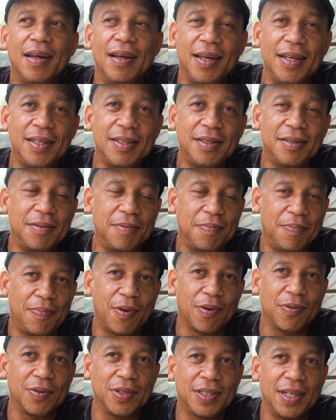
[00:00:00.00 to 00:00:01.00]
his
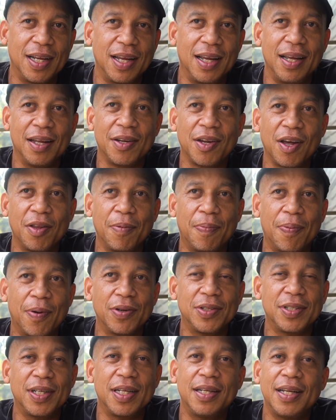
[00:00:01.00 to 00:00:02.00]
protege, another
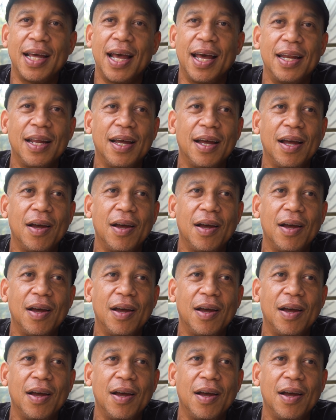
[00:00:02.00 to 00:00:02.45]
person that